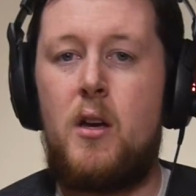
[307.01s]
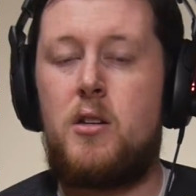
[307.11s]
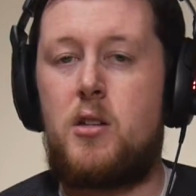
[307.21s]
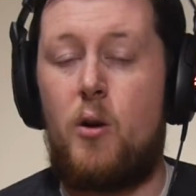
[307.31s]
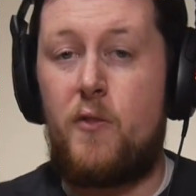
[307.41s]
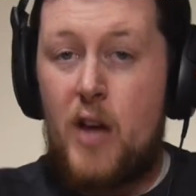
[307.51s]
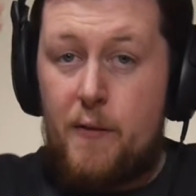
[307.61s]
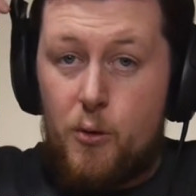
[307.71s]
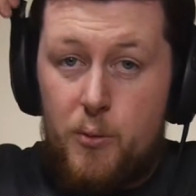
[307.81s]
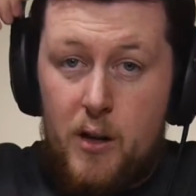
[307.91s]
So if you
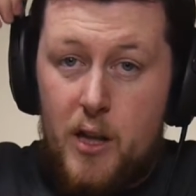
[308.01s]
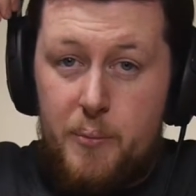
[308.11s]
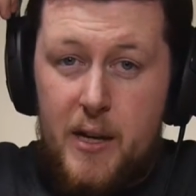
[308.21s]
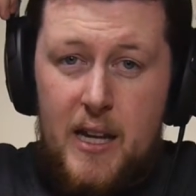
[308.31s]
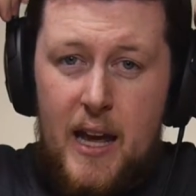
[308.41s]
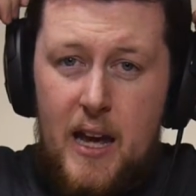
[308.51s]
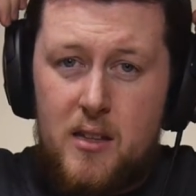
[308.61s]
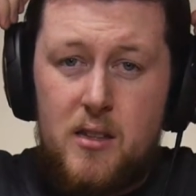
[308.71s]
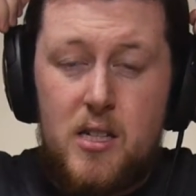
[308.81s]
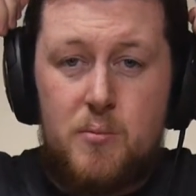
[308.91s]
have a really big
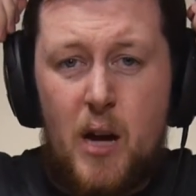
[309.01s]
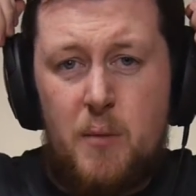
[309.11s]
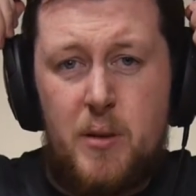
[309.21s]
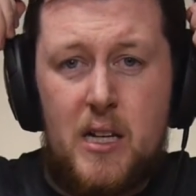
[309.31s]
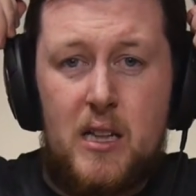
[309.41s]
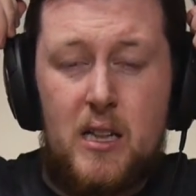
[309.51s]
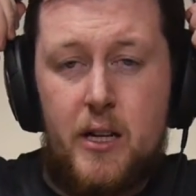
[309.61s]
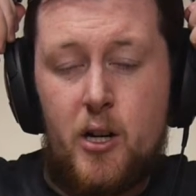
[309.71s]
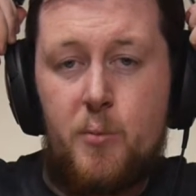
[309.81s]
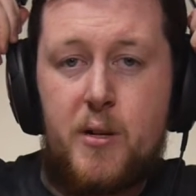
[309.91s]
head, these might be a
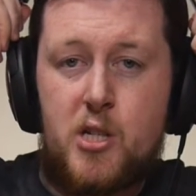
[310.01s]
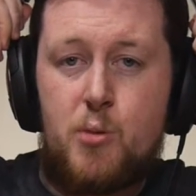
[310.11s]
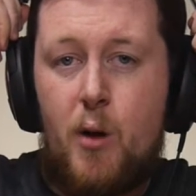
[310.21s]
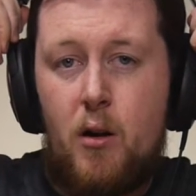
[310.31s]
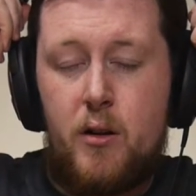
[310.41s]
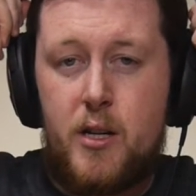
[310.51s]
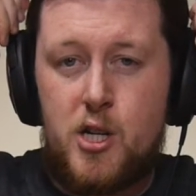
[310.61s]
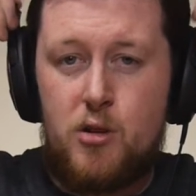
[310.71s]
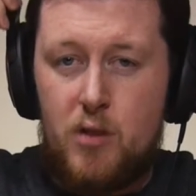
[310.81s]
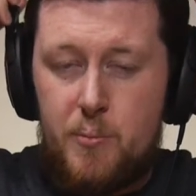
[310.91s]
little bit small
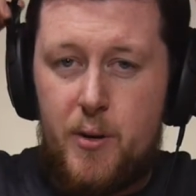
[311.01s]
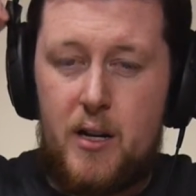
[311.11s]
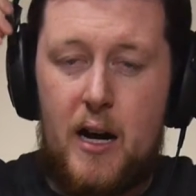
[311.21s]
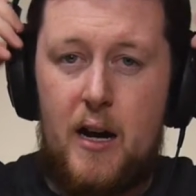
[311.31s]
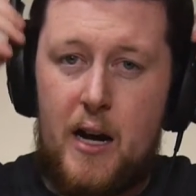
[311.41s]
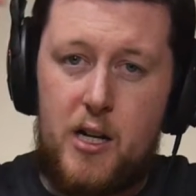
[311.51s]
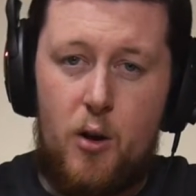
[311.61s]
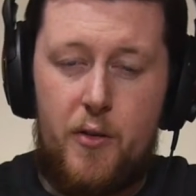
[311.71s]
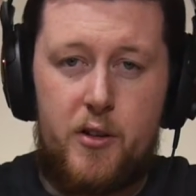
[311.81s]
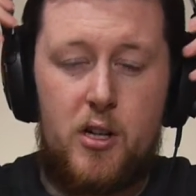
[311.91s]
initially, but I, I
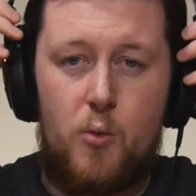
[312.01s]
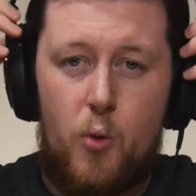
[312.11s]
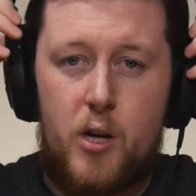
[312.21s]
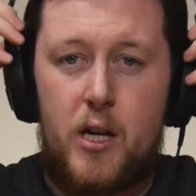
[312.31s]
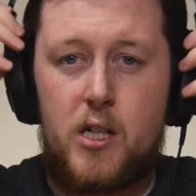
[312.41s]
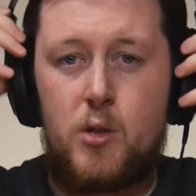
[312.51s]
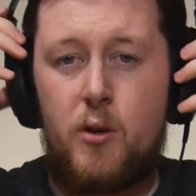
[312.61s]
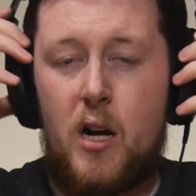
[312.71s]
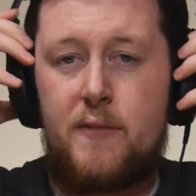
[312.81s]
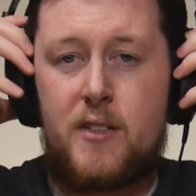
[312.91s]
know they're going to work into
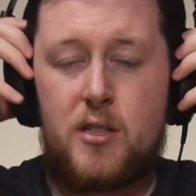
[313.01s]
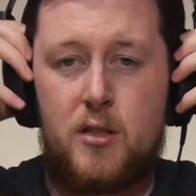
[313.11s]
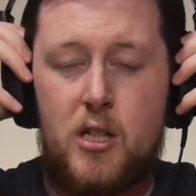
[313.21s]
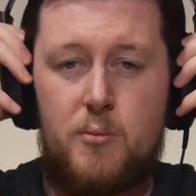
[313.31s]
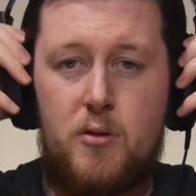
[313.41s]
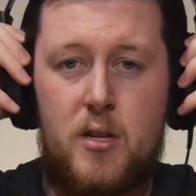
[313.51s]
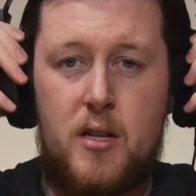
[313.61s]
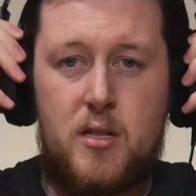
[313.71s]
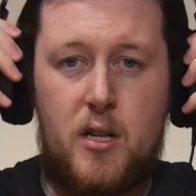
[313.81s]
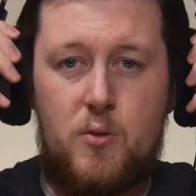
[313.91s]
it obviously as most
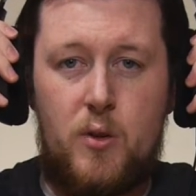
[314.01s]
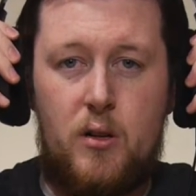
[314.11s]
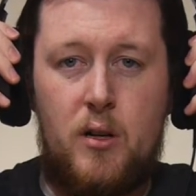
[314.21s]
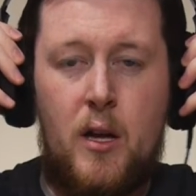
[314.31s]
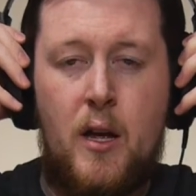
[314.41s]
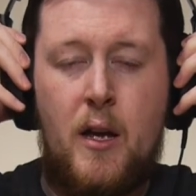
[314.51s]
headsets will.